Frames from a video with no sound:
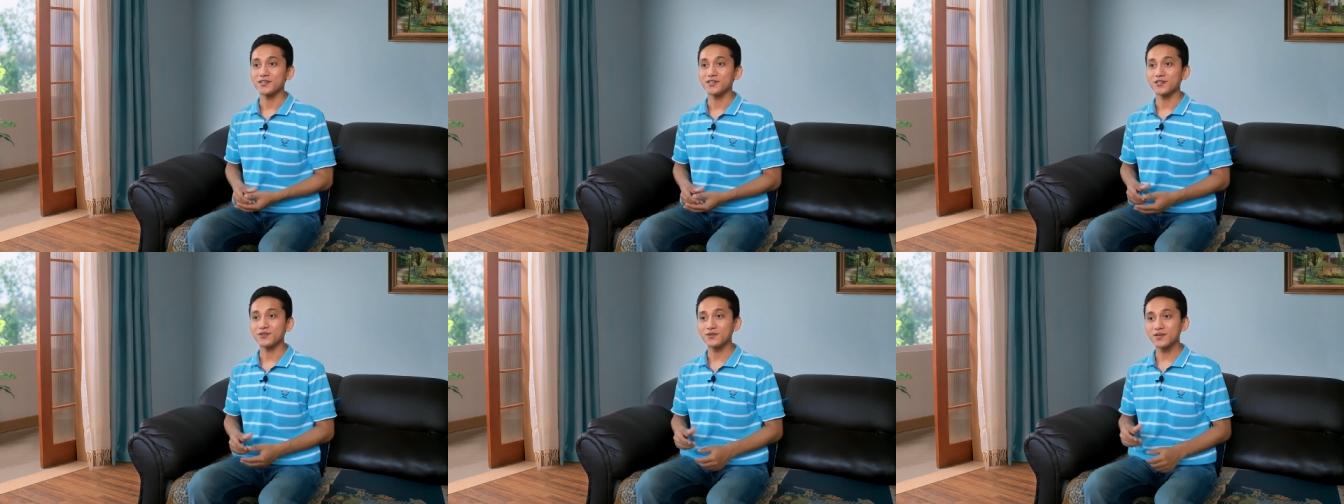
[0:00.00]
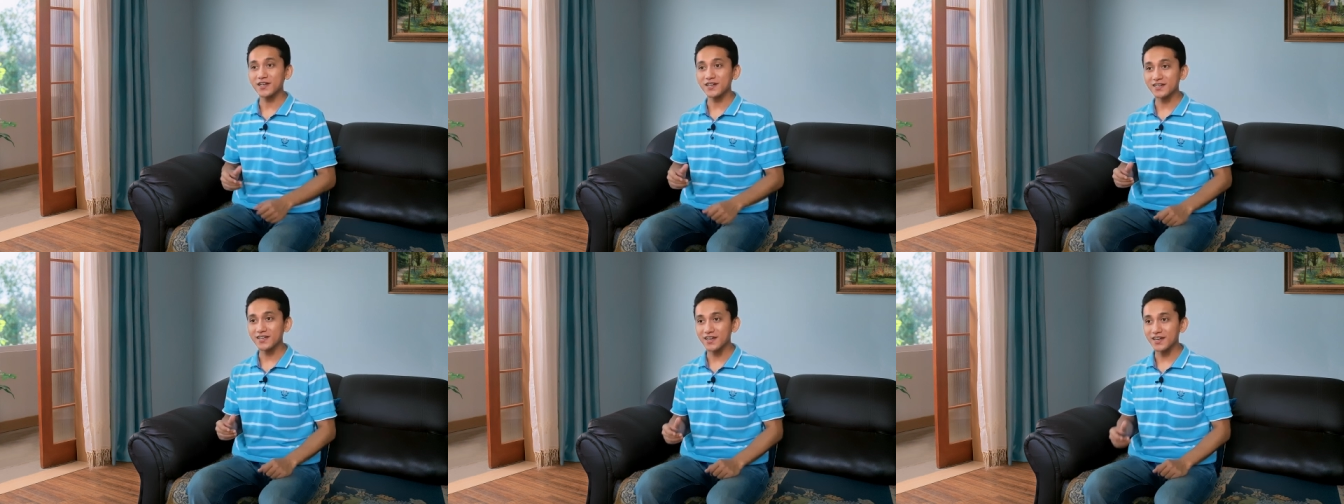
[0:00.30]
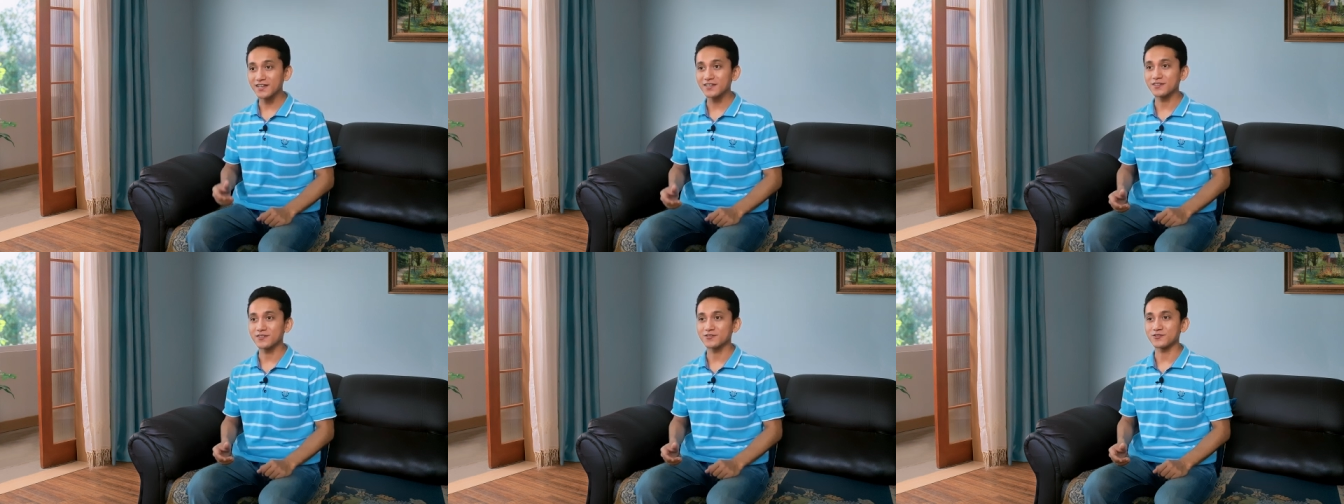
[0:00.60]
you can
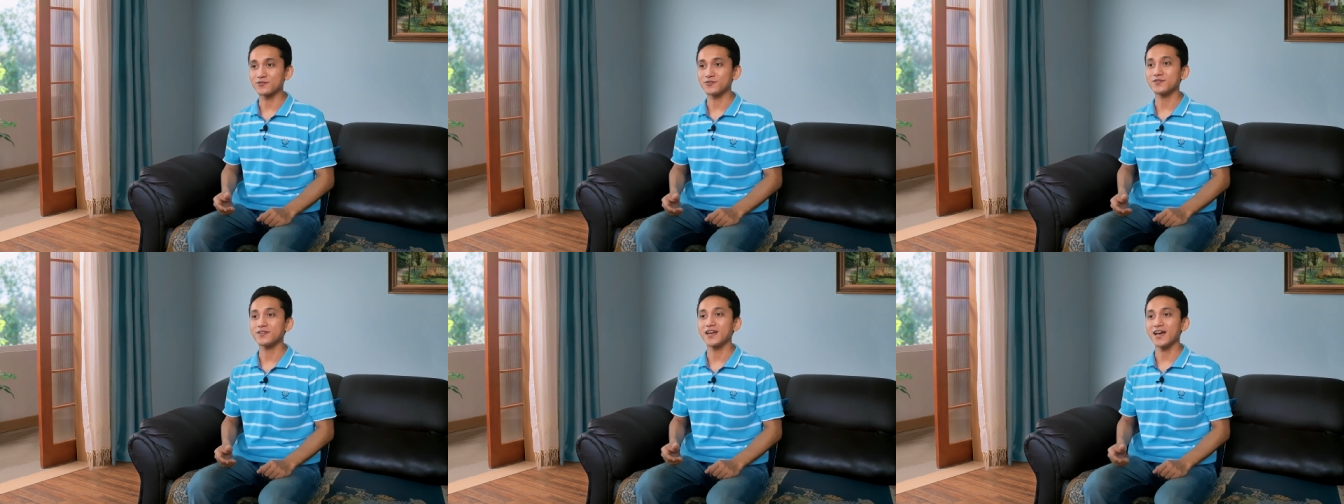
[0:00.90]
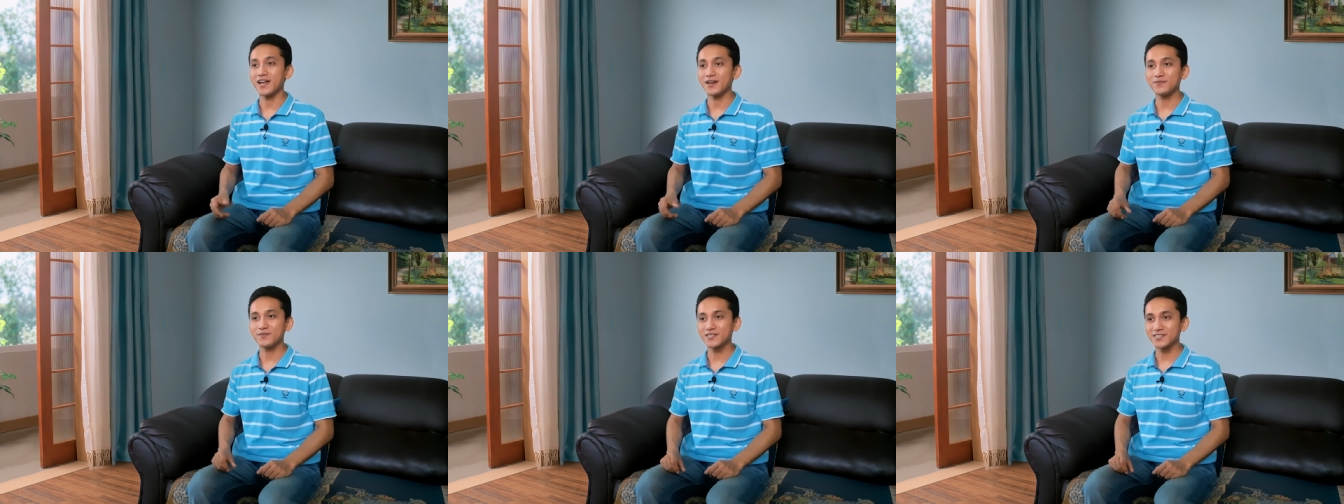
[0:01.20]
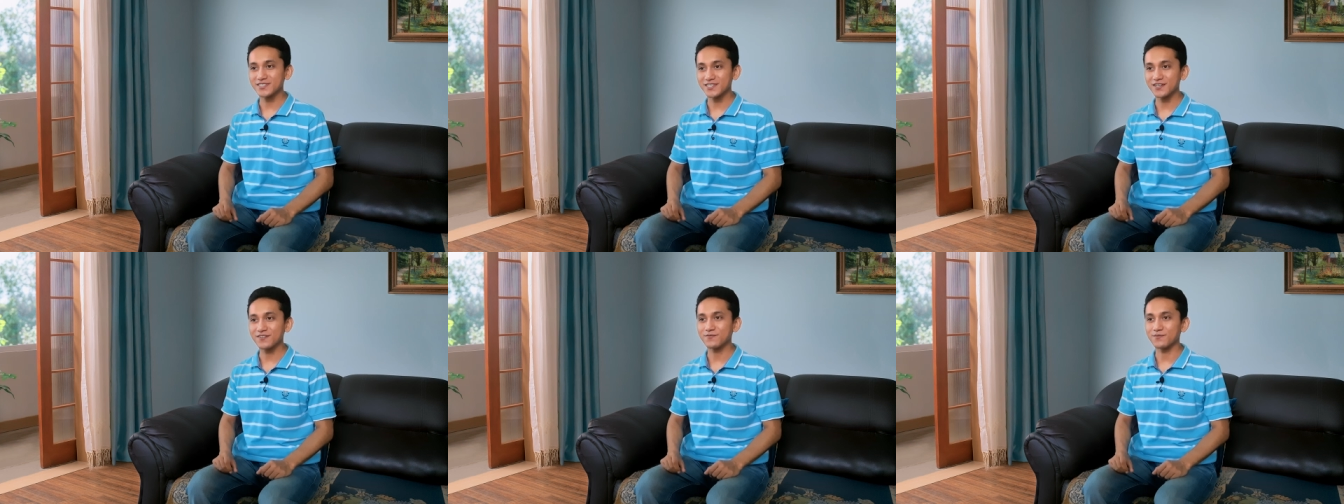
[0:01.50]
gain the truth and be
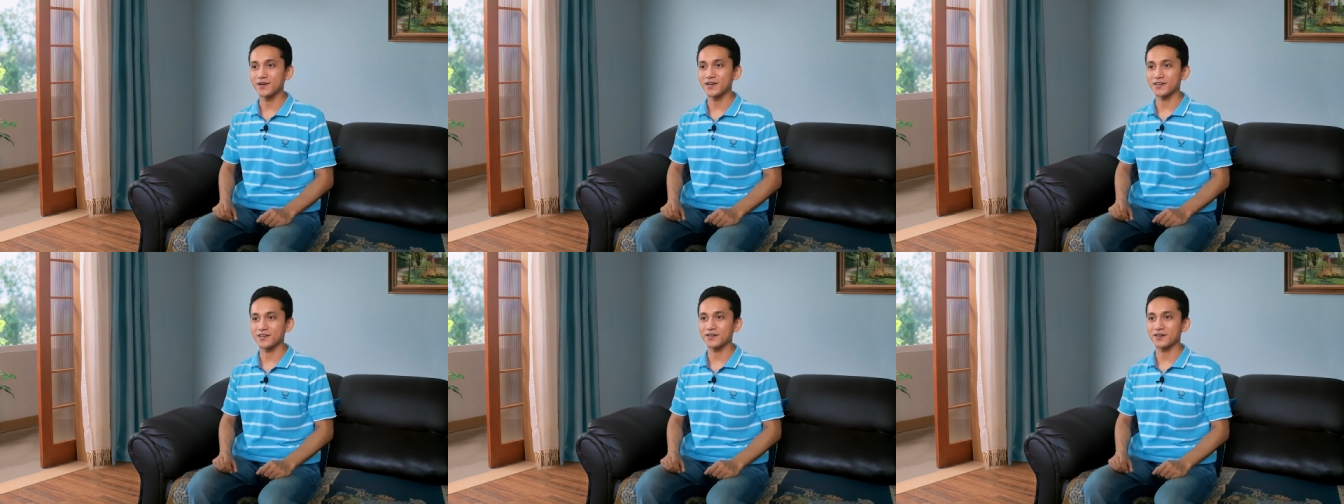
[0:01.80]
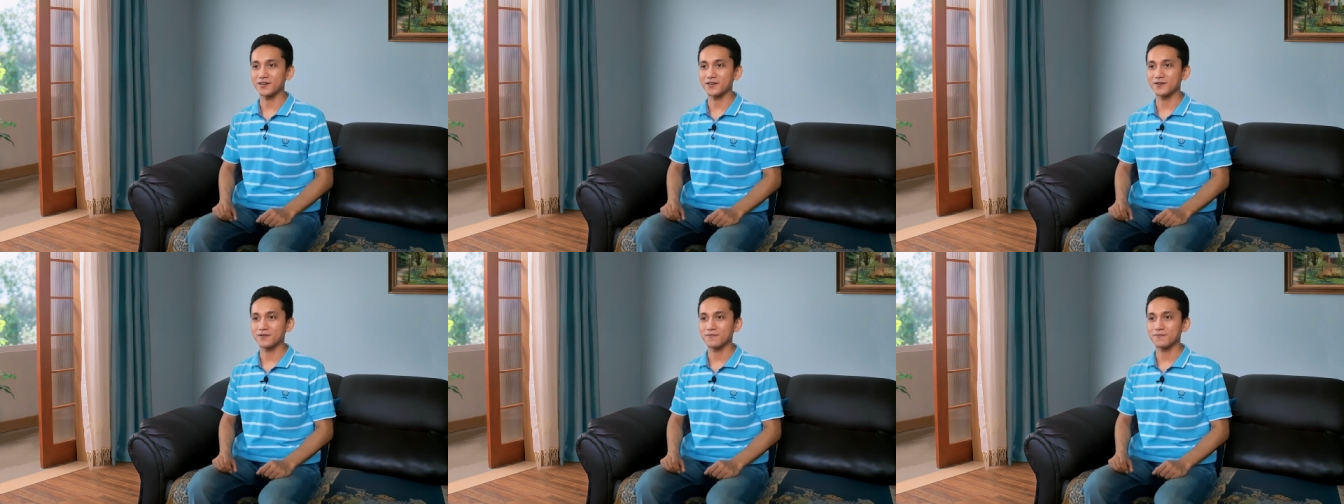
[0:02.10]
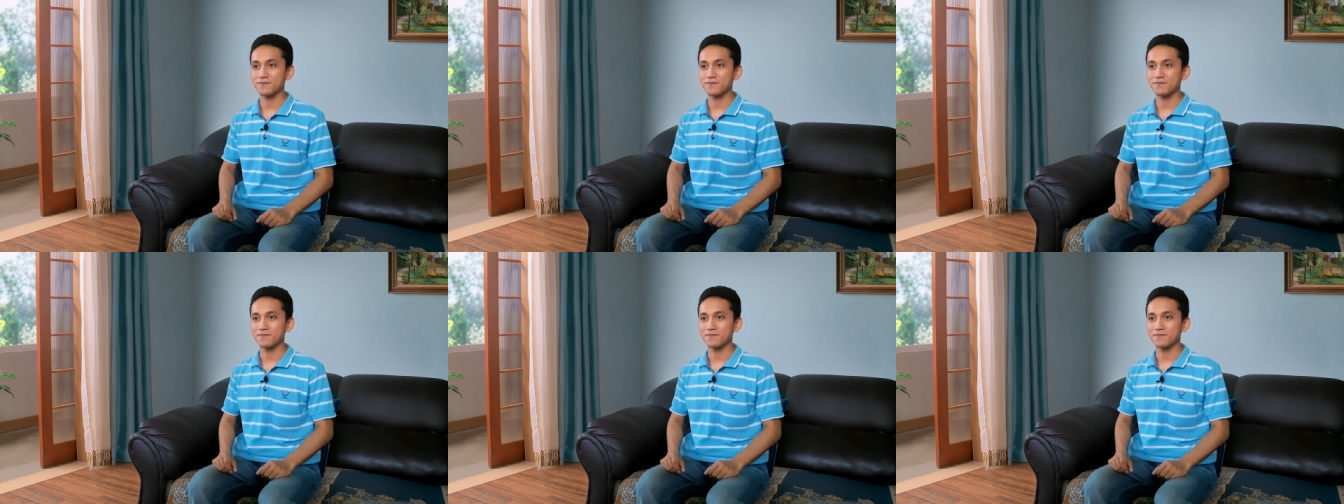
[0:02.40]
saved by God.